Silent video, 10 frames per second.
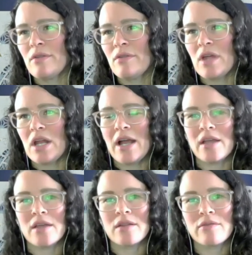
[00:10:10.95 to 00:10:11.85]
that
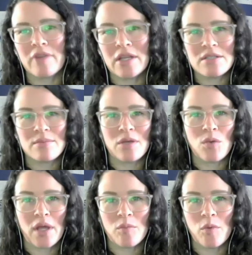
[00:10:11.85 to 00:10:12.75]
I find to be
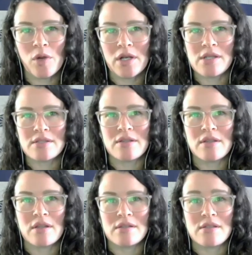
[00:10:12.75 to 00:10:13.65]
quite important
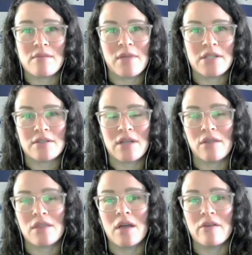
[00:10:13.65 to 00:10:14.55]
is the mental
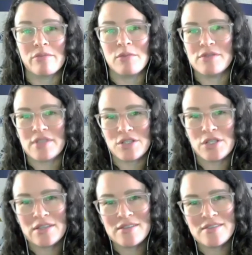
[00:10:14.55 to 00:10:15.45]
health of
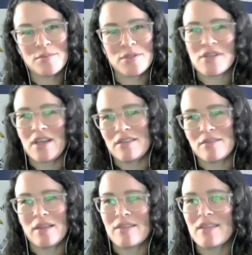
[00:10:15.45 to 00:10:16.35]
musicians, which I
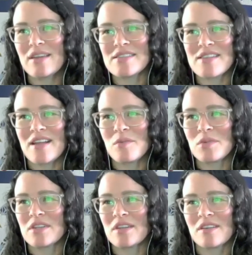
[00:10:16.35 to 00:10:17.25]
think is not
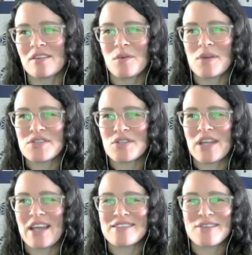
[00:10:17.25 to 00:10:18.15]
what the question
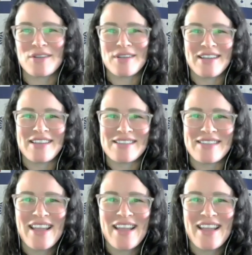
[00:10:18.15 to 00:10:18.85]
asker is